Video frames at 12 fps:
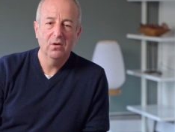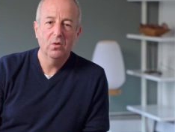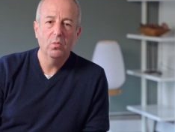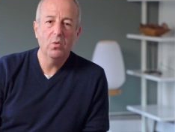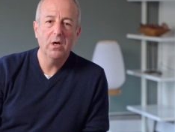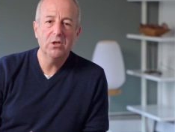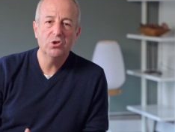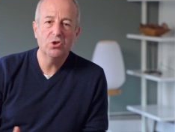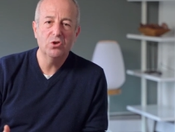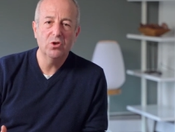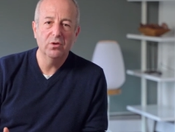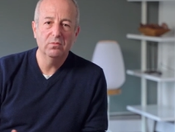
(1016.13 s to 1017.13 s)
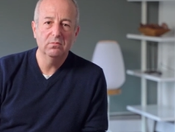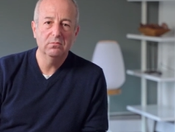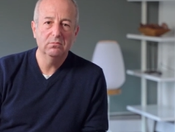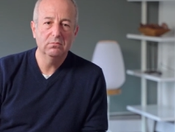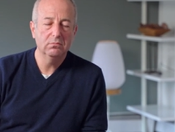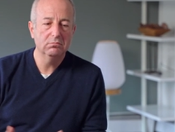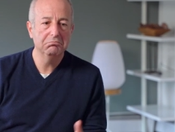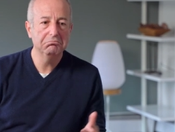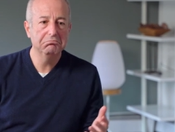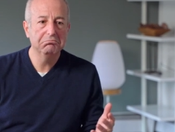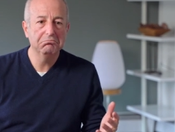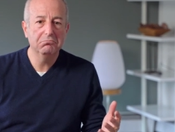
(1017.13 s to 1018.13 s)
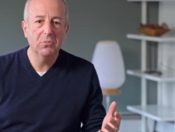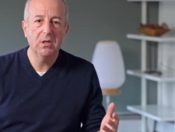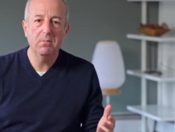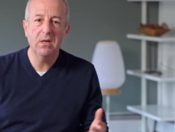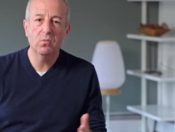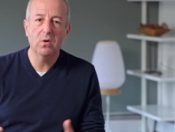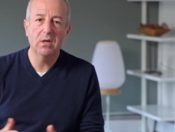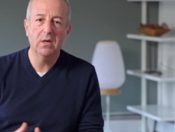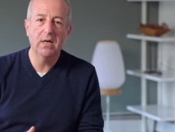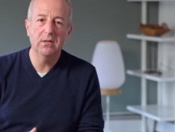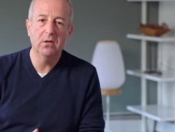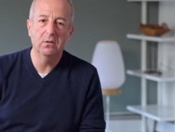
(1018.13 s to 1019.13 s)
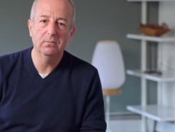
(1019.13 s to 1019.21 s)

What did you do? What do you mean, what did I do?